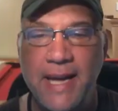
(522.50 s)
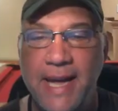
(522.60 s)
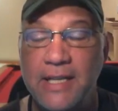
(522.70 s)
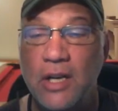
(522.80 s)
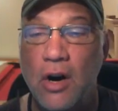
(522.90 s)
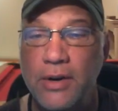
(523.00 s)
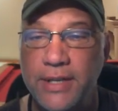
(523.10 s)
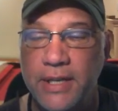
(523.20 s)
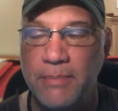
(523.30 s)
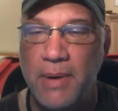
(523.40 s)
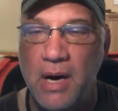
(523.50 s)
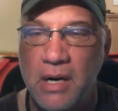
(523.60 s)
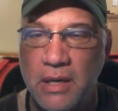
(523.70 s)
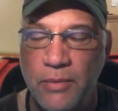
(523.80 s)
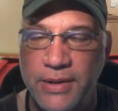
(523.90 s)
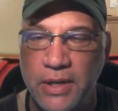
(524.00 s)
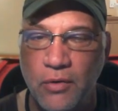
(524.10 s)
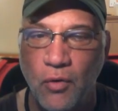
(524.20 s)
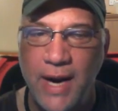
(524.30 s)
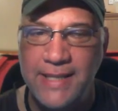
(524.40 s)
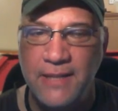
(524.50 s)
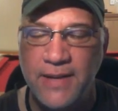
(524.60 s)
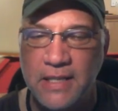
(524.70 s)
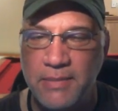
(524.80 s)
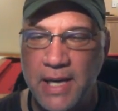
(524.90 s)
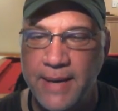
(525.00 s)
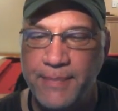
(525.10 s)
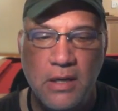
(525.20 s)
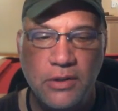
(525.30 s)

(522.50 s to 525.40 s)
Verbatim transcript: And Garciaparra with a great defensive play